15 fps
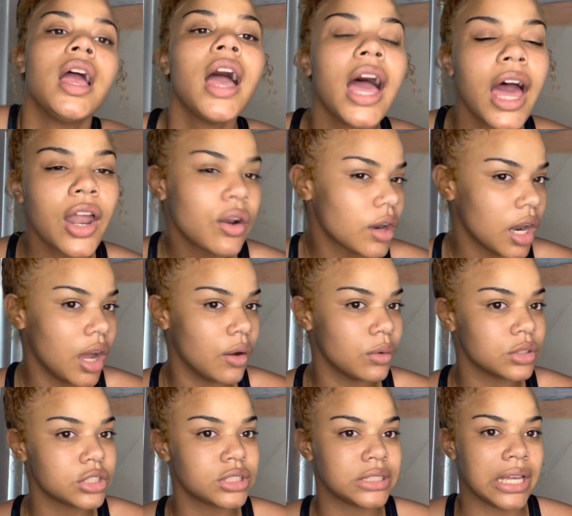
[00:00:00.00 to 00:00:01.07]
I don't know.
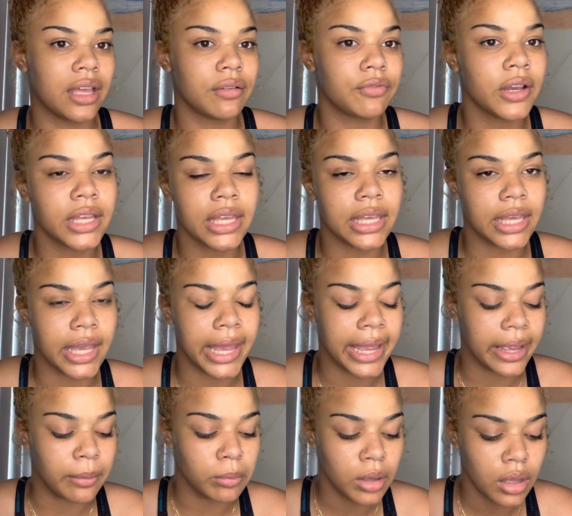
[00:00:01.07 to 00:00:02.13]
It's just, like, a fucking
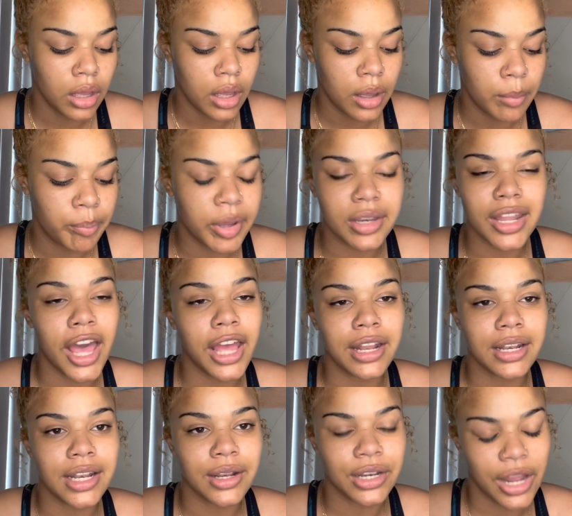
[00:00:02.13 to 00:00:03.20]
game. But not
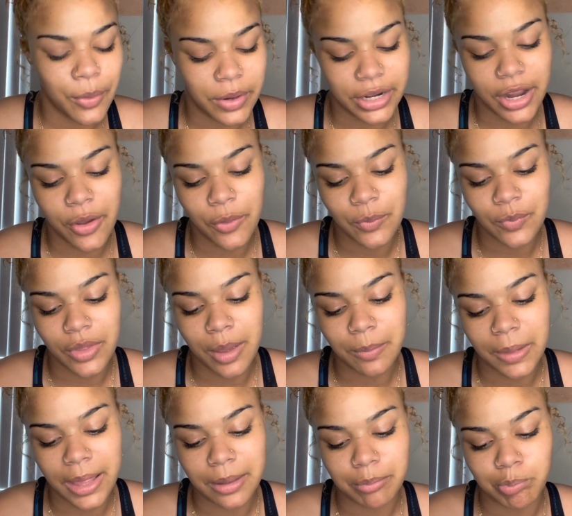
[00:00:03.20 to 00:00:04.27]
right now. I'm,
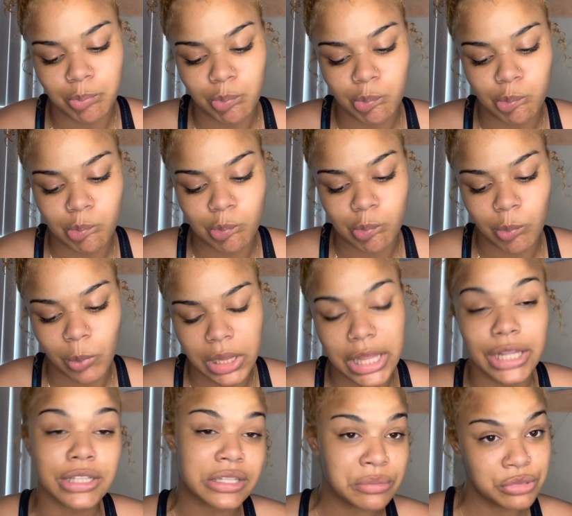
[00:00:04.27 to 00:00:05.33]
like,
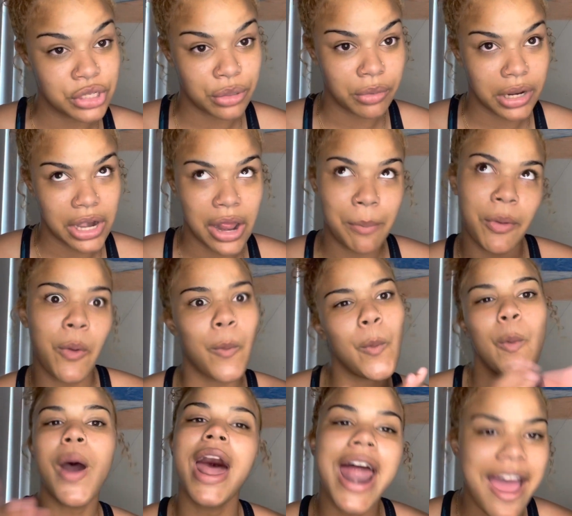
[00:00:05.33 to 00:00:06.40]
in some shit right now. But
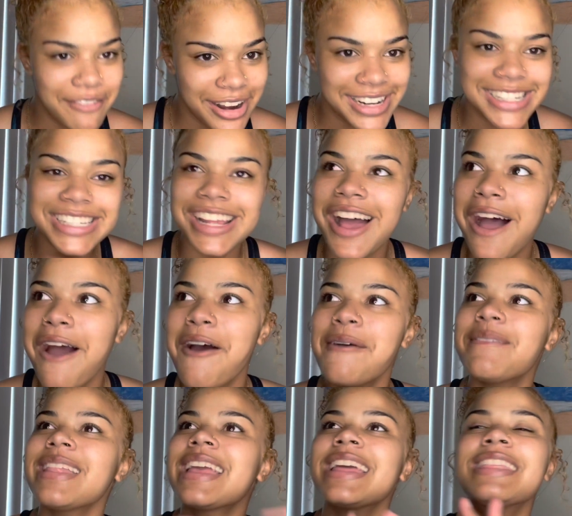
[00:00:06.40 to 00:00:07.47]
whatever. So,
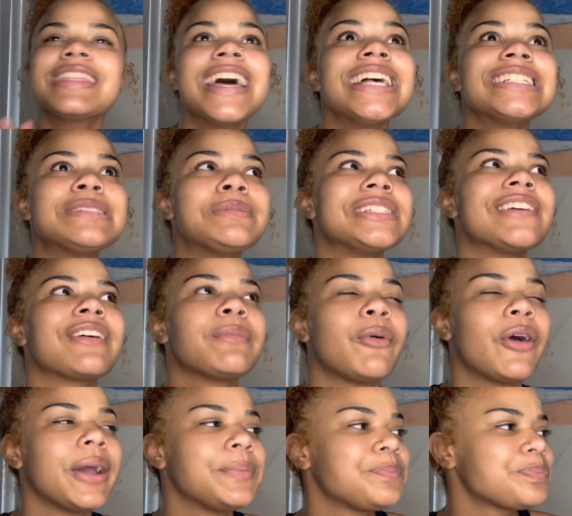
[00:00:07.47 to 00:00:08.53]
this specific boy,